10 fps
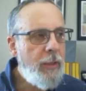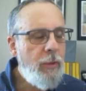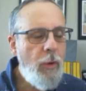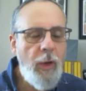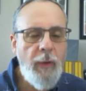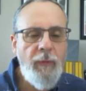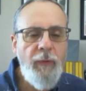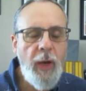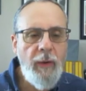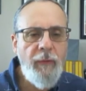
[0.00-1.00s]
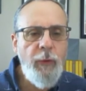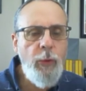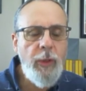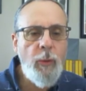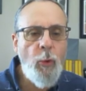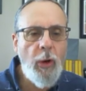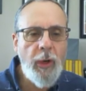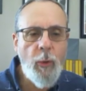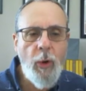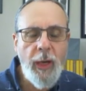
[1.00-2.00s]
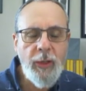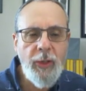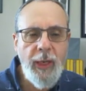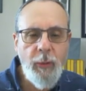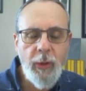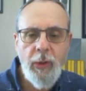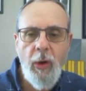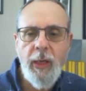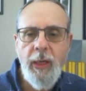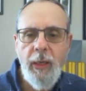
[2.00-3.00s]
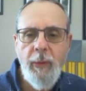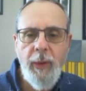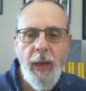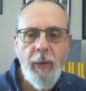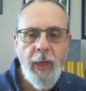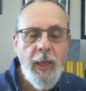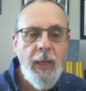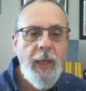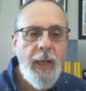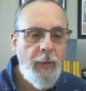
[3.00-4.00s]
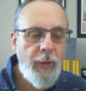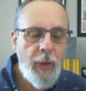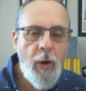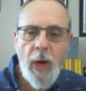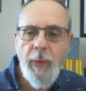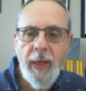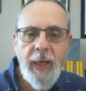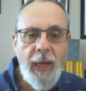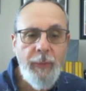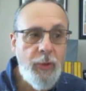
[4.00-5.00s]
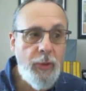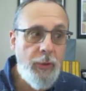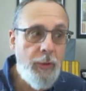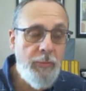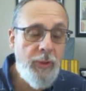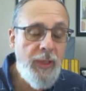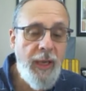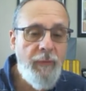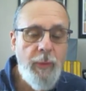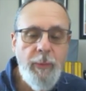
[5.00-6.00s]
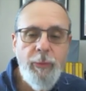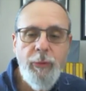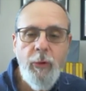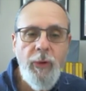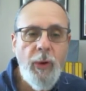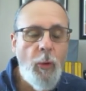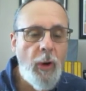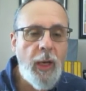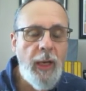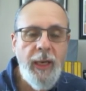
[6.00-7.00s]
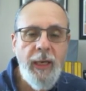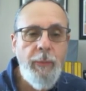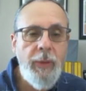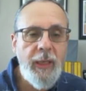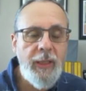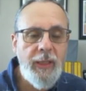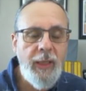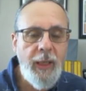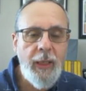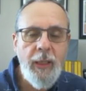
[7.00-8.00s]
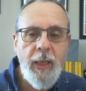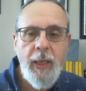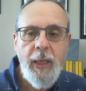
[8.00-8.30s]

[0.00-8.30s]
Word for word: saw on Food and Water Watch, they were talking about how the carbon capture, it's never been proven to work on any big scale.